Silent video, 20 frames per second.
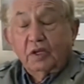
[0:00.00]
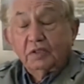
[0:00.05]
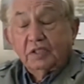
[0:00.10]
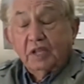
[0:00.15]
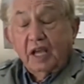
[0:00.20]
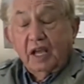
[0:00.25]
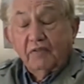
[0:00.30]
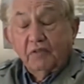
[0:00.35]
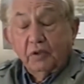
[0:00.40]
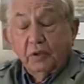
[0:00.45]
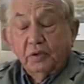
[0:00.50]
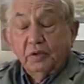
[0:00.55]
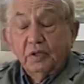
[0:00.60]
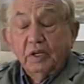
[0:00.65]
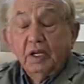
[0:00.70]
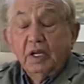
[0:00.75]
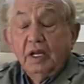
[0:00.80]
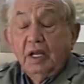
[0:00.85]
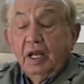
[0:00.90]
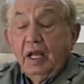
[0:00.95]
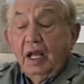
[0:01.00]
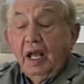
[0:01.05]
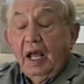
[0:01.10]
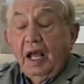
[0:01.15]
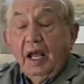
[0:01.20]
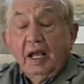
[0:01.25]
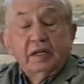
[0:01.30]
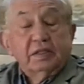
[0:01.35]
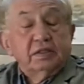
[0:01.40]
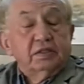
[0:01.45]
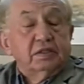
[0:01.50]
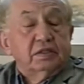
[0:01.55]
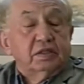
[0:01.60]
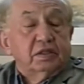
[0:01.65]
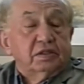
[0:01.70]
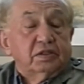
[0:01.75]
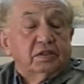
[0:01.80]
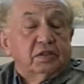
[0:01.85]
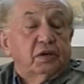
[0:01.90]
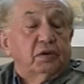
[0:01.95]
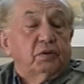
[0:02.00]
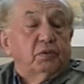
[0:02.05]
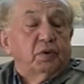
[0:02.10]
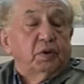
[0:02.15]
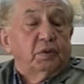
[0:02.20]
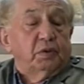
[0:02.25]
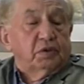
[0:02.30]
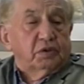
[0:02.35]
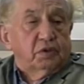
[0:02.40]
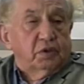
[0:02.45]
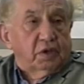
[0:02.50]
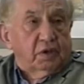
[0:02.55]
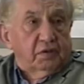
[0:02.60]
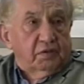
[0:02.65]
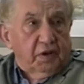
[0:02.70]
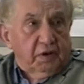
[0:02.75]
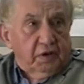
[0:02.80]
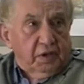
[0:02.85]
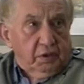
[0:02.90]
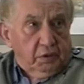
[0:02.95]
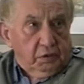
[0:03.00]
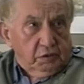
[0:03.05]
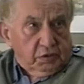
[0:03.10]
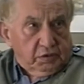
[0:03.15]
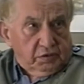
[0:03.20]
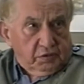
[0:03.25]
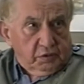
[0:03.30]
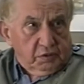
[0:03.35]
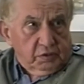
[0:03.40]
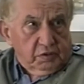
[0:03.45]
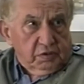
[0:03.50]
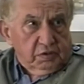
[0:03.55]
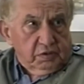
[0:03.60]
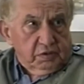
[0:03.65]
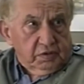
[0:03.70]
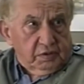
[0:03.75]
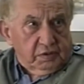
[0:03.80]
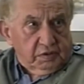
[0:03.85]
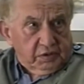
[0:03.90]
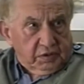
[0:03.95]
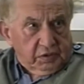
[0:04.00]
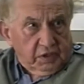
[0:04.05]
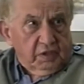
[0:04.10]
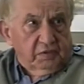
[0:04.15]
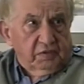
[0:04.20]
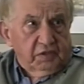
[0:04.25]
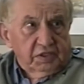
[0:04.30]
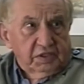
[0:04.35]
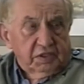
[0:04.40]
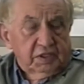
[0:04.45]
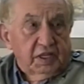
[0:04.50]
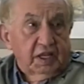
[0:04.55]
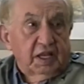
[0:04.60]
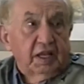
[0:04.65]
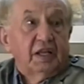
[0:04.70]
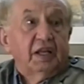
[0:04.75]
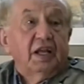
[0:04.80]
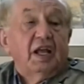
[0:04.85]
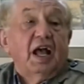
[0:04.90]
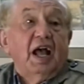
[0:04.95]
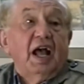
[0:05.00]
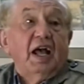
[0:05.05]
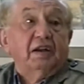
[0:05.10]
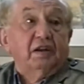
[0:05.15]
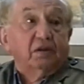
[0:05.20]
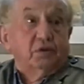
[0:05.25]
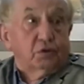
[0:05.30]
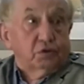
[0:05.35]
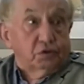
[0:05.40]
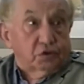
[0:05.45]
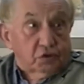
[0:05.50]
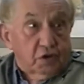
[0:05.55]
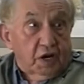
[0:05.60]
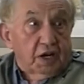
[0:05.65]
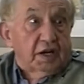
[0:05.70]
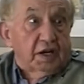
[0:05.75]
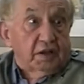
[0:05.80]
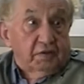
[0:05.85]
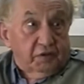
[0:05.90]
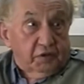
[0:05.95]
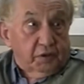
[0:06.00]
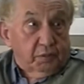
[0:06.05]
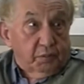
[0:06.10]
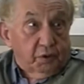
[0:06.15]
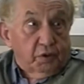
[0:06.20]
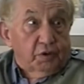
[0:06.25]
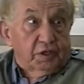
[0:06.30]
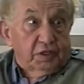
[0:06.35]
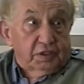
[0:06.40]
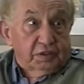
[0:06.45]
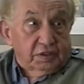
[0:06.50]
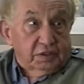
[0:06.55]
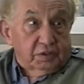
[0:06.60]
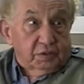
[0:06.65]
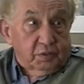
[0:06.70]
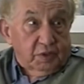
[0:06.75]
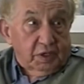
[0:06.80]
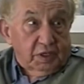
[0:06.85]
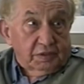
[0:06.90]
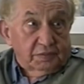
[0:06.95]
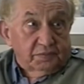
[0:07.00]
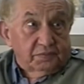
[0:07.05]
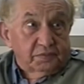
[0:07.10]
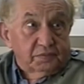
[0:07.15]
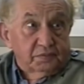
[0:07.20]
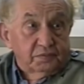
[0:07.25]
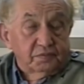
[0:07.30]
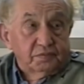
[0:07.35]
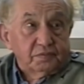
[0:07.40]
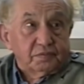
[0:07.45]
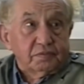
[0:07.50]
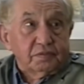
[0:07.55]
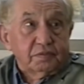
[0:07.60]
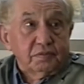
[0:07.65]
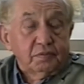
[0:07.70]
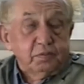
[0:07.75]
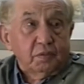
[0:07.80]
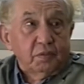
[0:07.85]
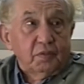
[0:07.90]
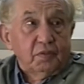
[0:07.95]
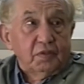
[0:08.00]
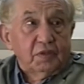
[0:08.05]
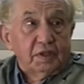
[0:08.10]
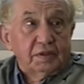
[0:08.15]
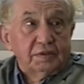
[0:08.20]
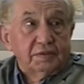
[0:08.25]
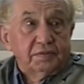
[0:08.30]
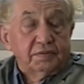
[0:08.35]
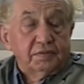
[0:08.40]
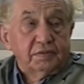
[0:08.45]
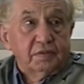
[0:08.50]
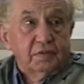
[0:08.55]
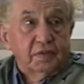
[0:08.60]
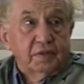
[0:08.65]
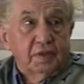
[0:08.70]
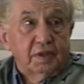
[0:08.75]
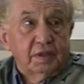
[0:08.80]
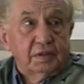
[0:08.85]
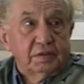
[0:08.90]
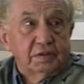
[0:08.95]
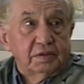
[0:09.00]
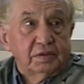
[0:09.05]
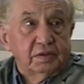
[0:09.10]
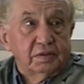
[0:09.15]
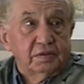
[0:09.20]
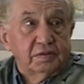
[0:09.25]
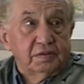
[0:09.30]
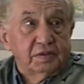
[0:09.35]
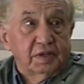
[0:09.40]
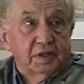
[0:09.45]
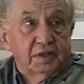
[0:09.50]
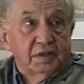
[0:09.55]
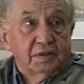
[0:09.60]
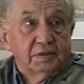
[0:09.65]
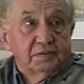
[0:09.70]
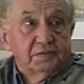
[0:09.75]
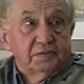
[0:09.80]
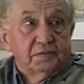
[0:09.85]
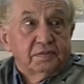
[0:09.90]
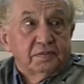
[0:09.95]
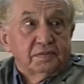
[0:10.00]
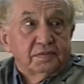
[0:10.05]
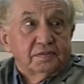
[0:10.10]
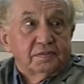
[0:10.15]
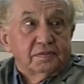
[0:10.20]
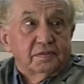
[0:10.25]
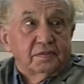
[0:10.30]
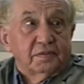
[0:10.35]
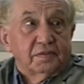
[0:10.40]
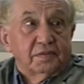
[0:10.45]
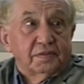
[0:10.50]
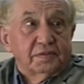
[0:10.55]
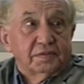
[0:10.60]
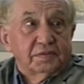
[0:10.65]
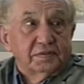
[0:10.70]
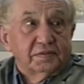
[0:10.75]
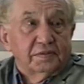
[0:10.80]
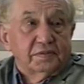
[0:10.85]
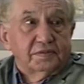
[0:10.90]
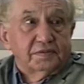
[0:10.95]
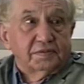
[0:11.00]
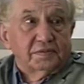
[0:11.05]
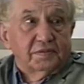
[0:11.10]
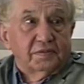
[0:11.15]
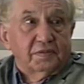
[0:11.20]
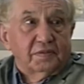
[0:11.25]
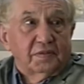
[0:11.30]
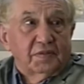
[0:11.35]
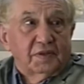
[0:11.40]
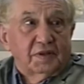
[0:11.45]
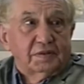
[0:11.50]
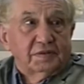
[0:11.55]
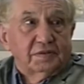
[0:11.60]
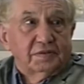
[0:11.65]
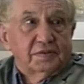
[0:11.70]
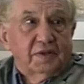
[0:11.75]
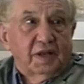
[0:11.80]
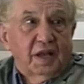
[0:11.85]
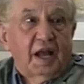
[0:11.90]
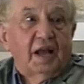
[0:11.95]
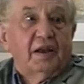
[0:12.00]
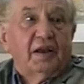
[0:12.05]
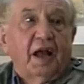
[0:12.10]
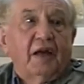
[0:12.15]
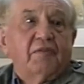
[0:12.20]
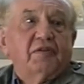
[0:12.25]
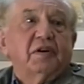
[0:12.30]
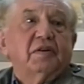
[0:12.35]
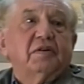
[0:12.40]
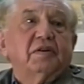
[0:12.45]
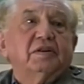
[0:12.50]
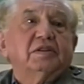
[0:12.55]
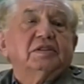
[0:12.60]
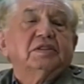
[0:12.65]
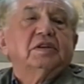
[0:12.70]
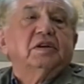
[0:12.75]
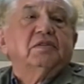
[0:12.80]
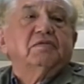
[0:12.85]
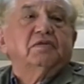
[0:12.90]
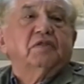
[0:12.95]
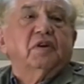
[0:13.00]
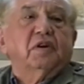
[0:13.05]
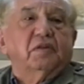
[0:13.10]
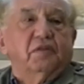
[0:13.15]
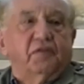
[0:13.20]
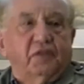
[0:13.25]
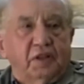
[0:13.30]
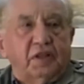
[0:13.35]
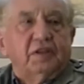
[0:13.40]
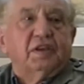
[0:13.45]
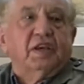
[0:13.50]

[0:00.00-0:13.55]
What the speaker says: what have you. And so we were doing a very useful service there, and a good training for the boys as well. And equally, that gave you sufficient funding to virtually have the boat commissioned for the year.